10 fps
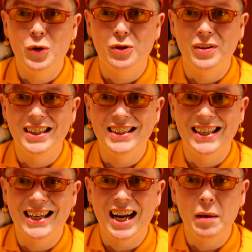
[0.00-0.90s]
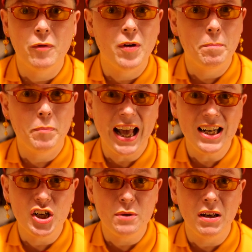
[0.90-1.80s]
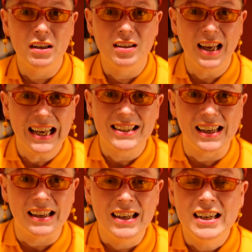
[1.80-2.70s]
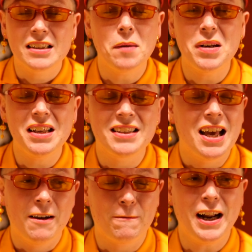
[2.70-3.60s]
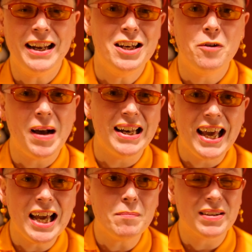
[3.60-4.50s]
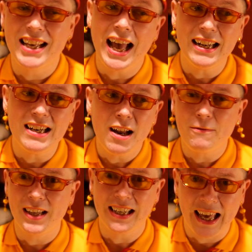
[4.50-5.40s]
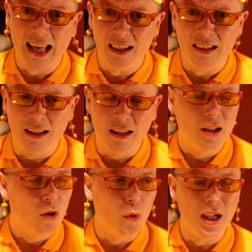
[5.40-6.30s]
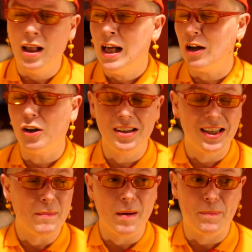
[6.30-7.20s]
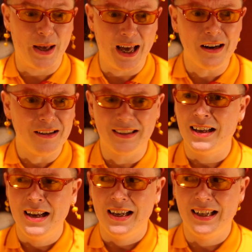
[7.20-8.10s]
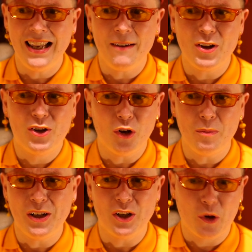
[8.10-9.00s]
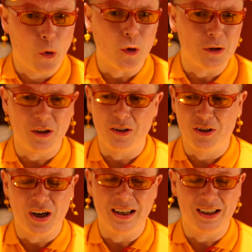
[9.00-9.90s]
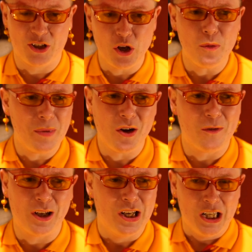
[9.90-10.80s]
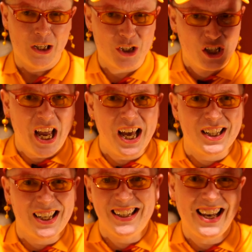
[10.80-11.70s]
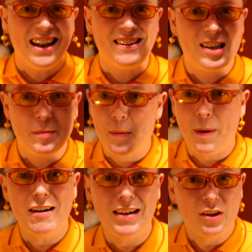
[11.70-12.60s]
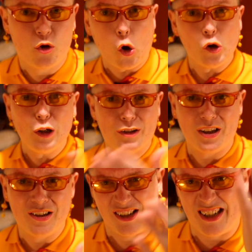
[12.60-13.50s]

Well, so this is the crime of impingement, is it? Somebody is frightened of my name, scared enough to kill. Well, I gotta say my parents never took me to court and tried to sue me over shared identity, but apparently Donaldson's